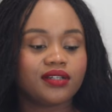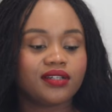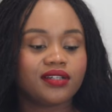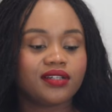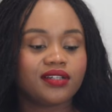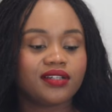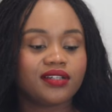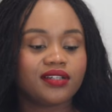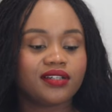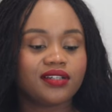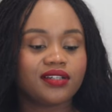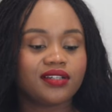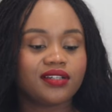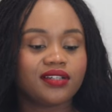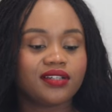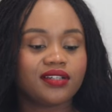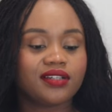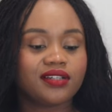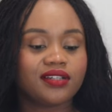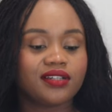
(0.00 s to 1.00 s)

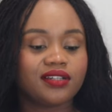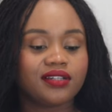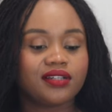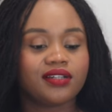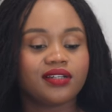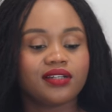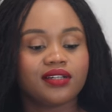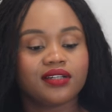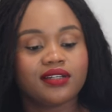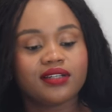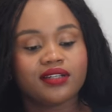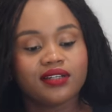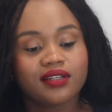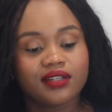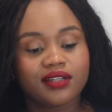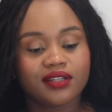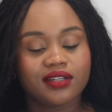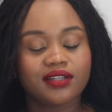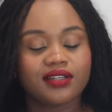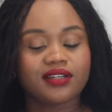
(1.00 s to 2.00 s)

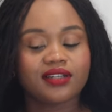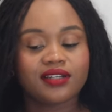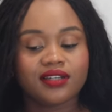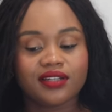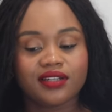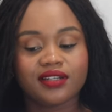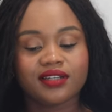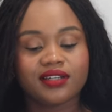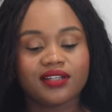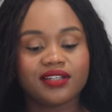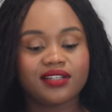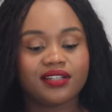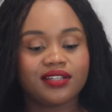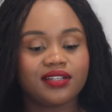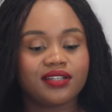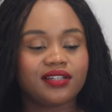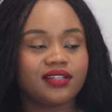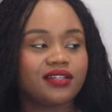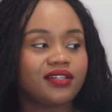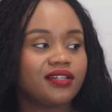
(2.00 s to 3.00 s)

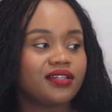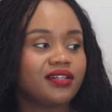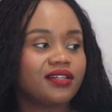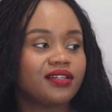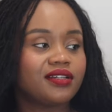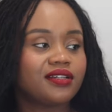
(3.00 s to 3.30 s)
[no speech]